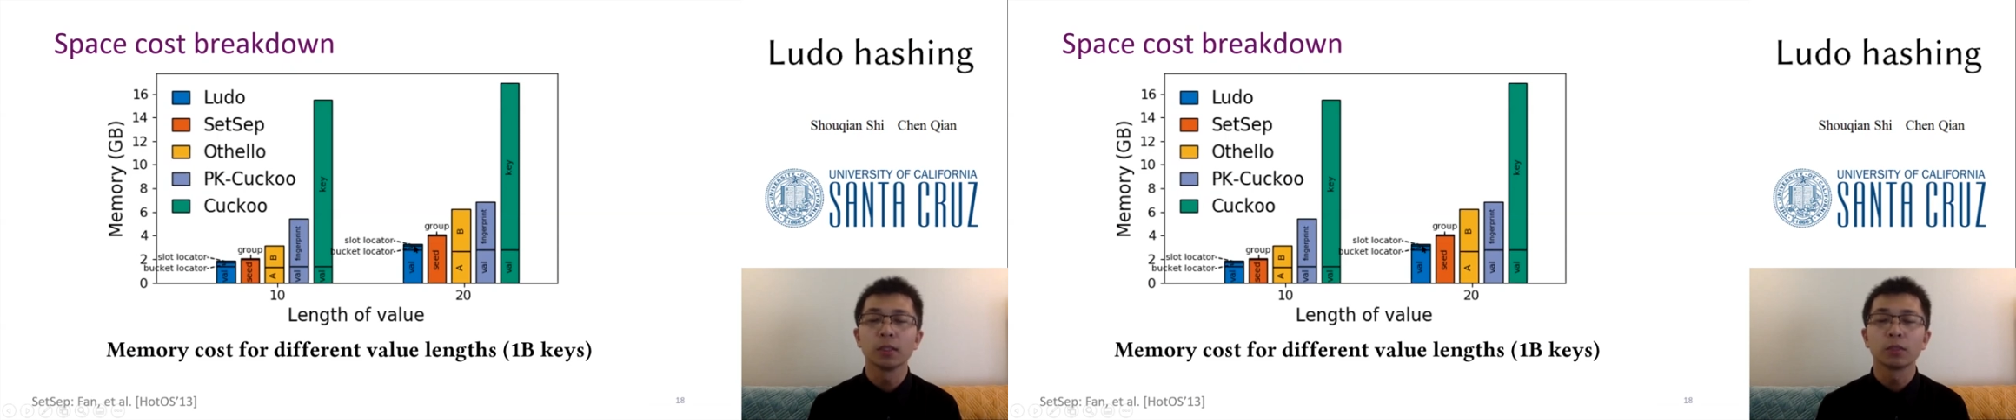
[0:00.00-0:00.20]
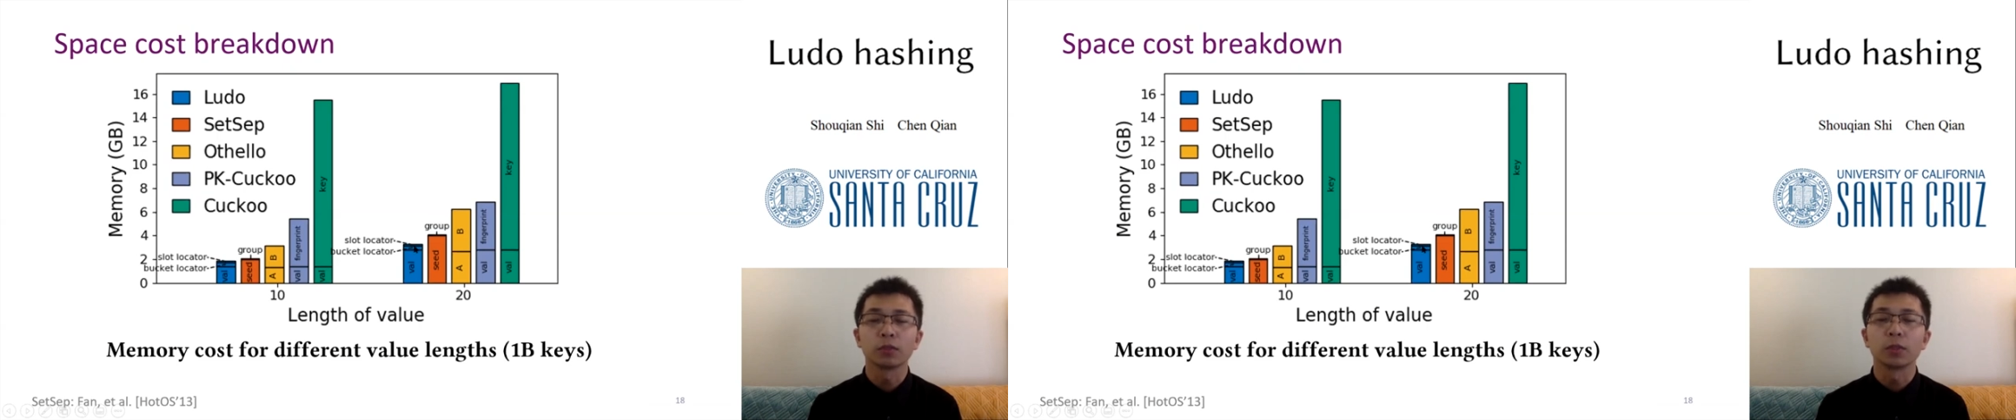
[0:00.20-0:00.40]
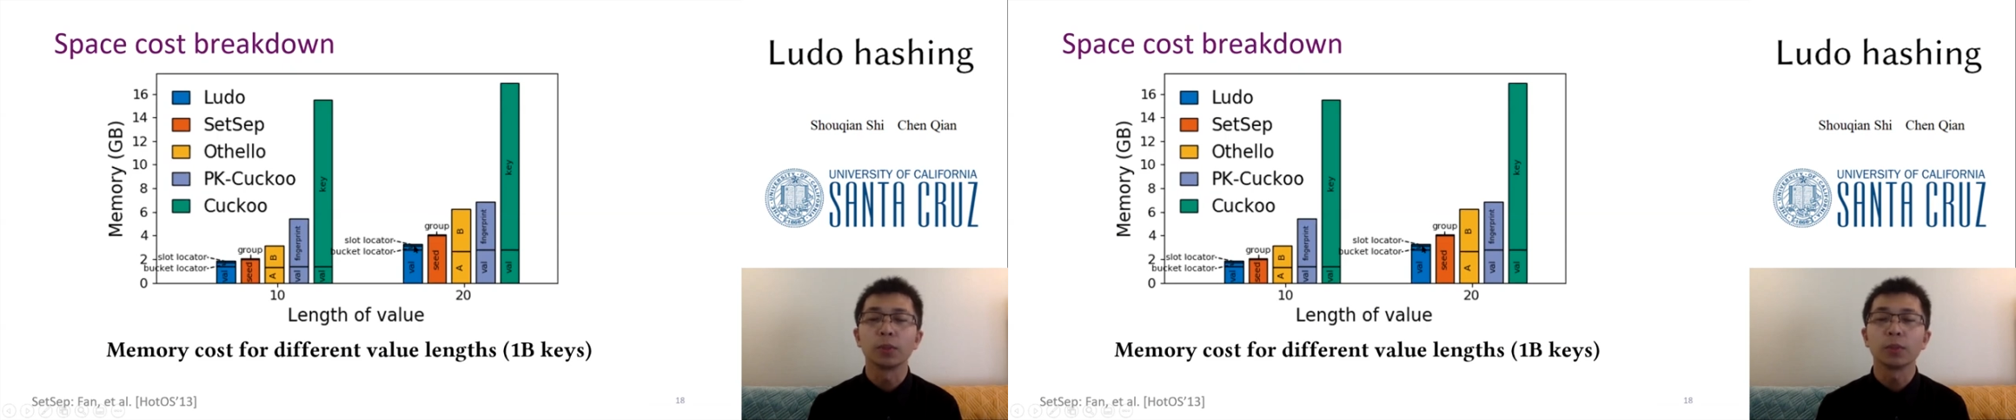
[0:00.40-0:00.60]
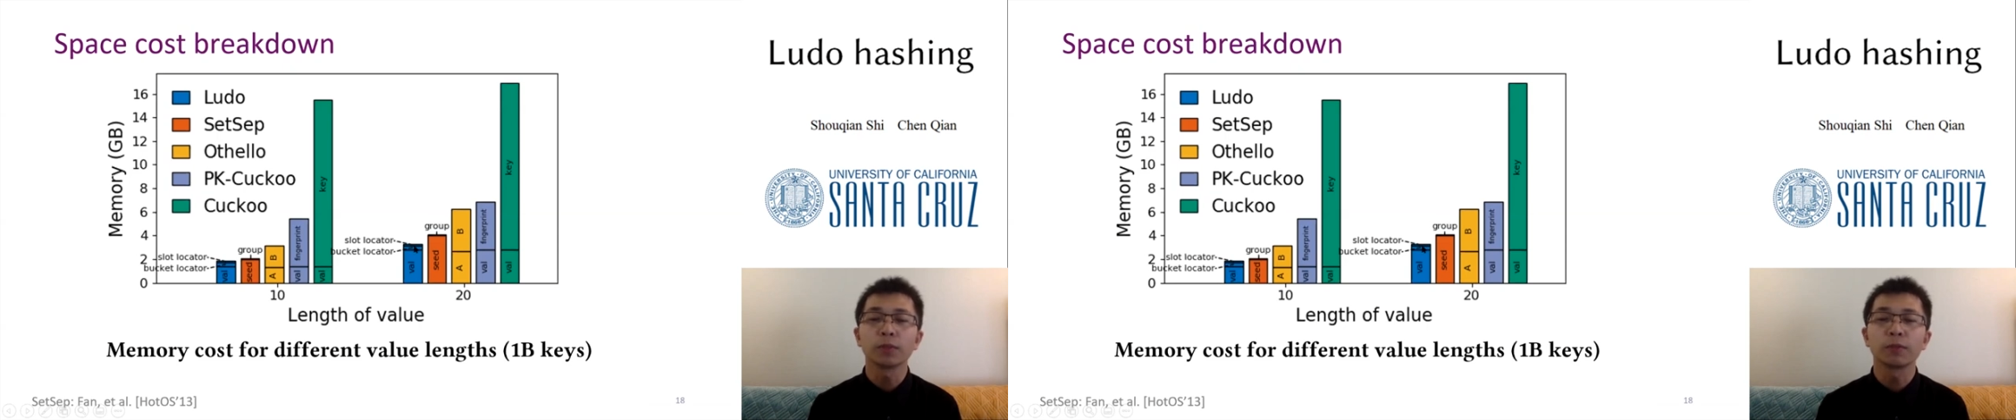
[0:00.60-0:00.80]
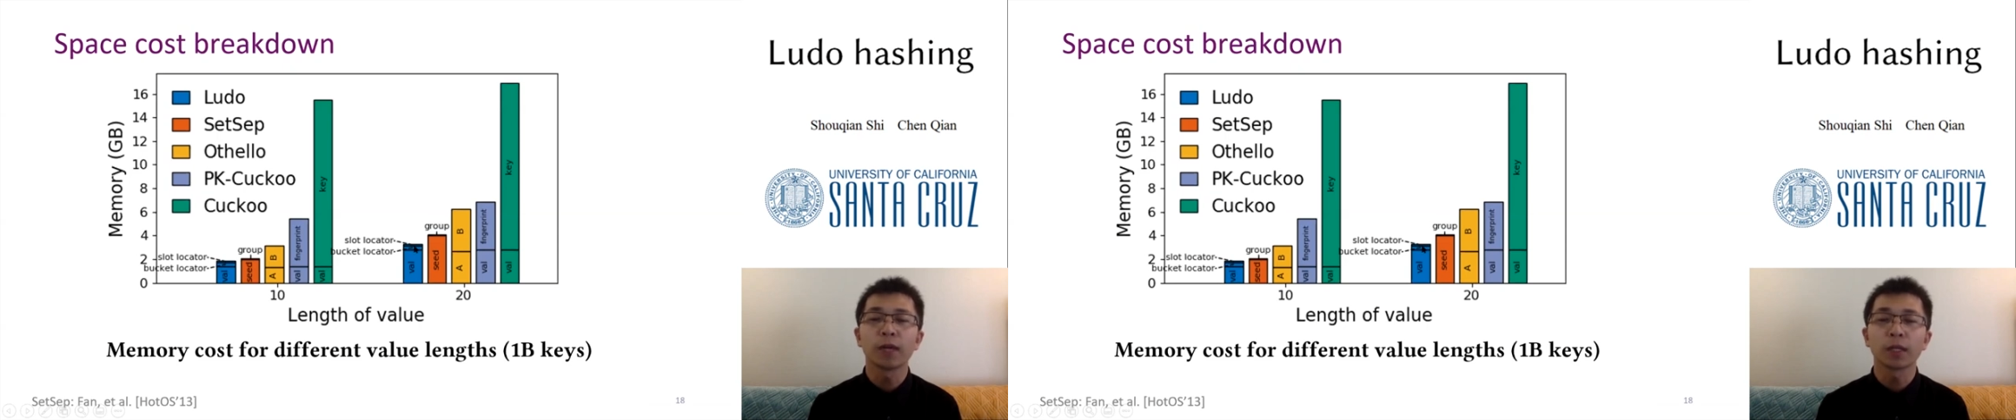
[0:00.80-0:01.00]
for
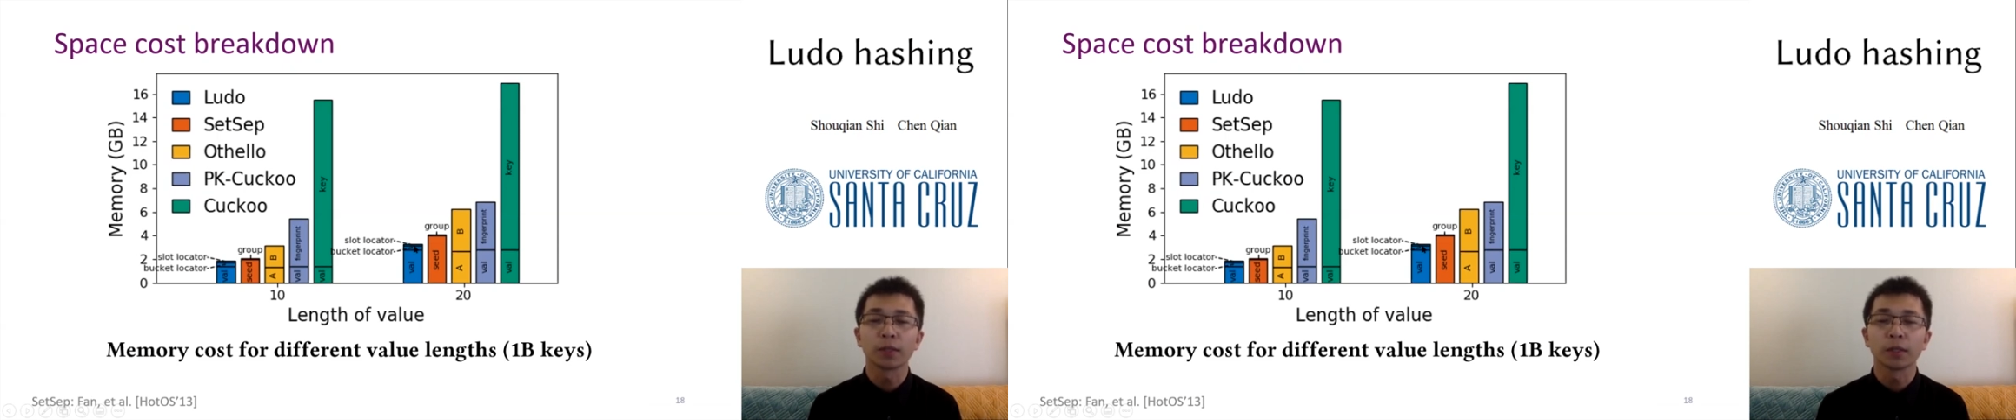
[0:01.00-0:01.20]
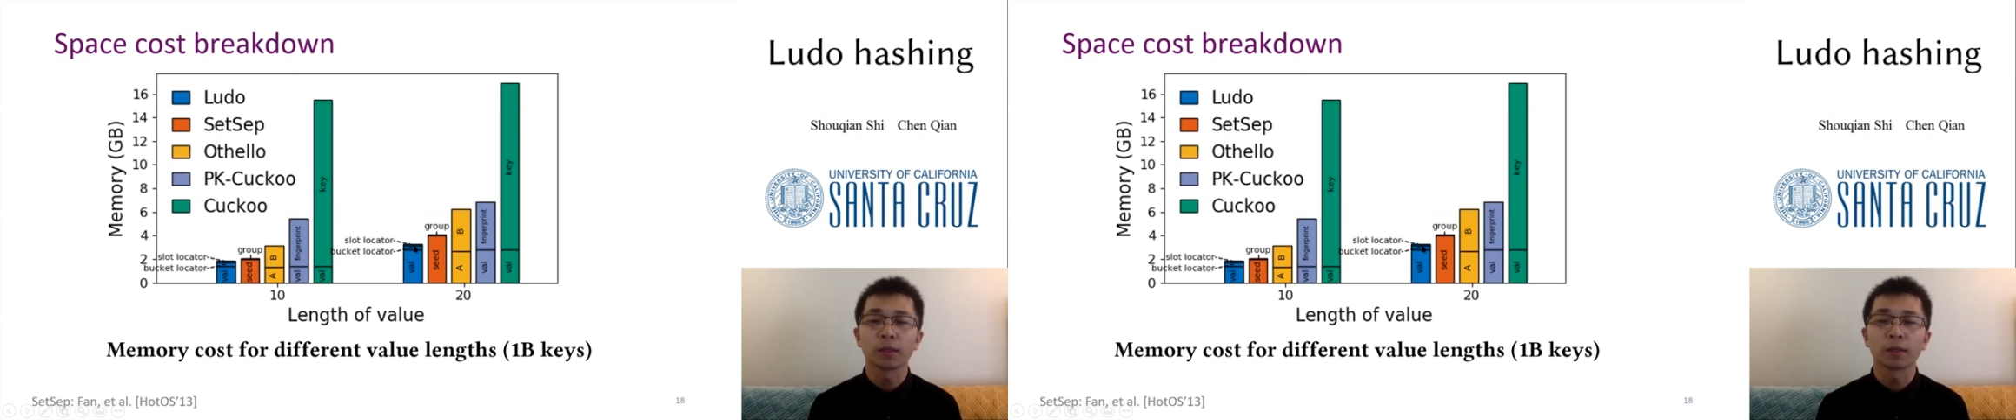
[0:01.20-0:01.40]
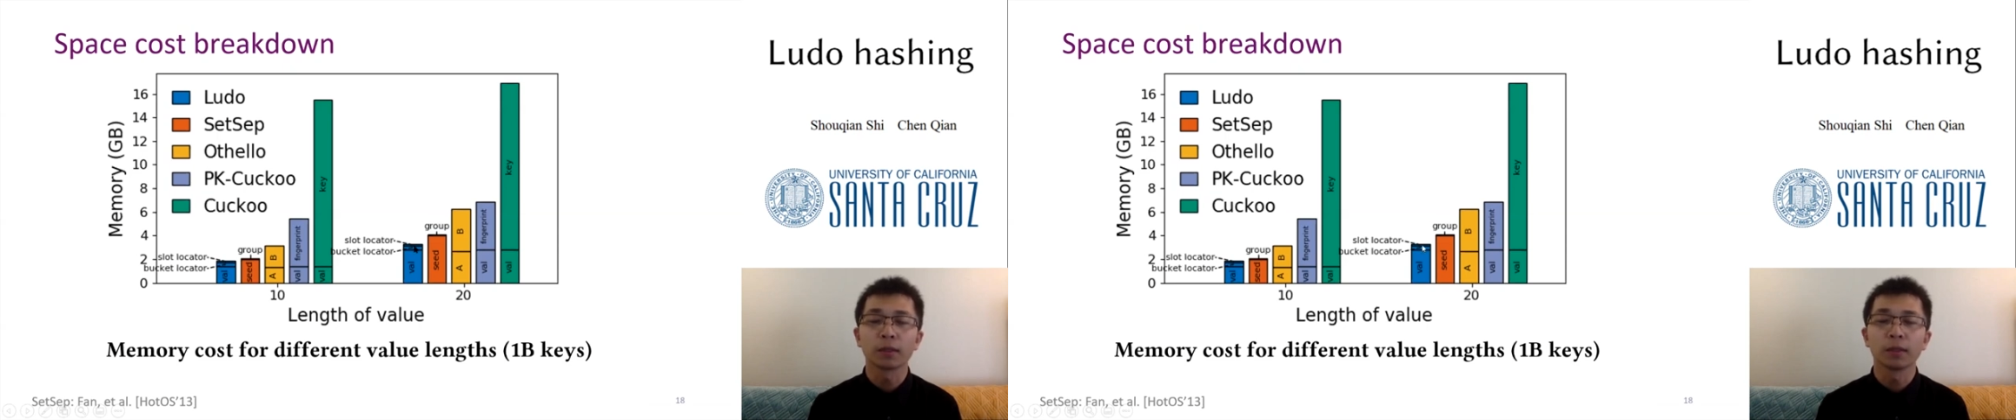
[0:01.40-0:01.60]
both value lengths.